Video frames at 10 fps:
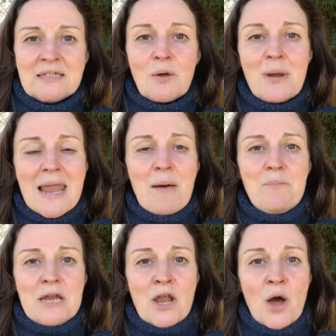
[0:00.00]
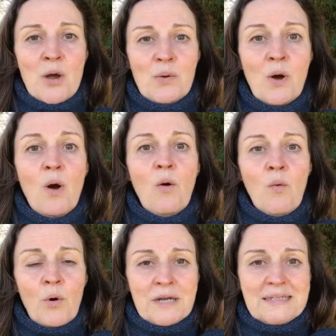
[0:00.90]
So let me know,
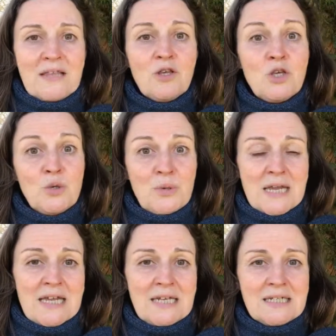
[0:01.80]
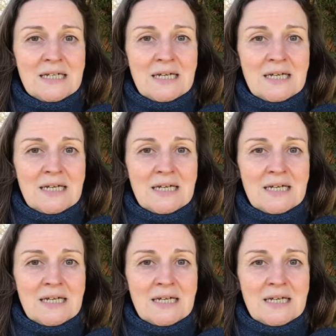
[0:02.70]
what is it that you need?